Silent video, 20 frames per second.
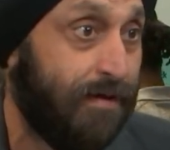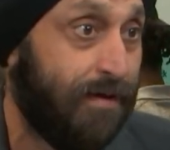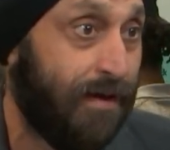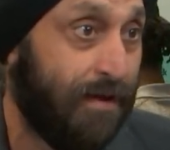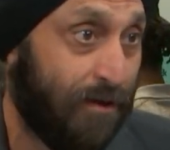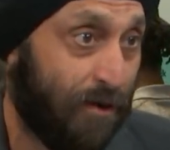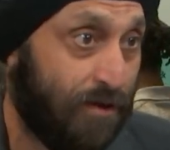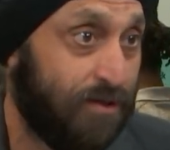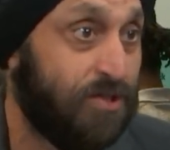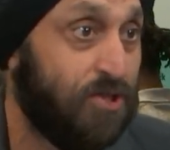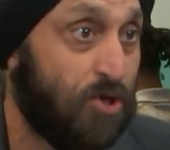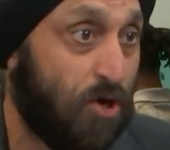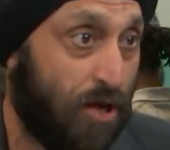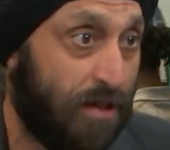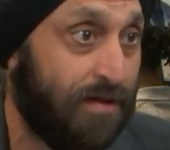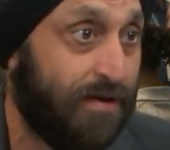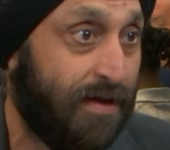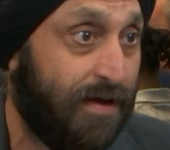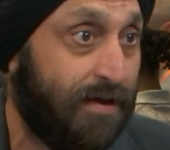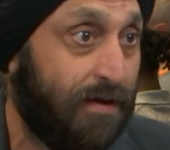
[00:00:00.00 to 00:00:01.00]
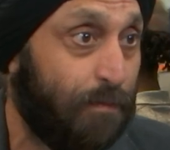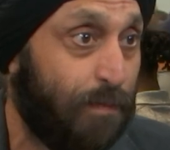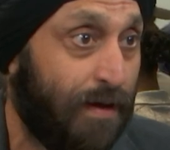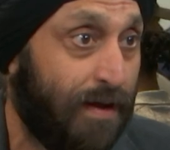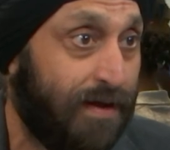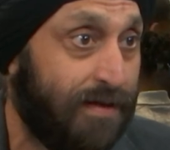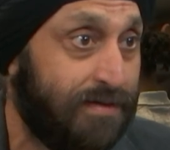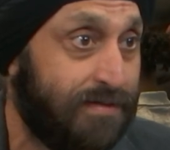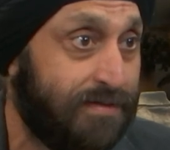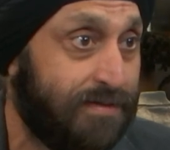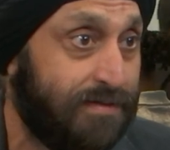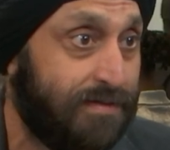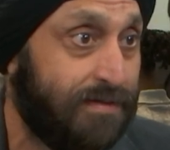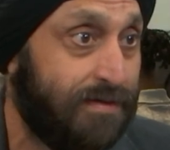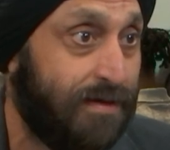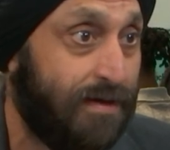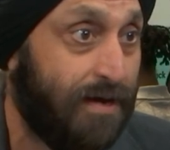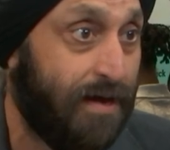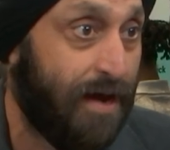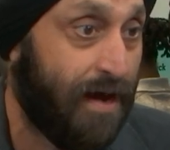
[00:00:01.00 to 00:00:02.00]
in a consolidated place
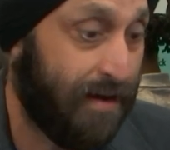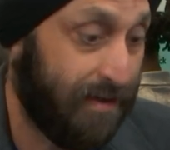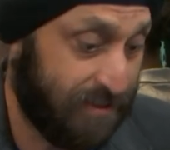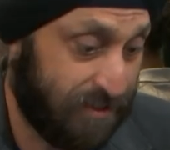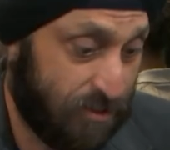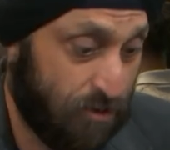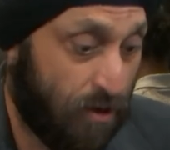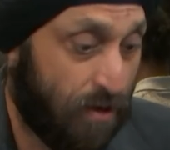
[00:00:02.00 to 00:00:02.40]
and it's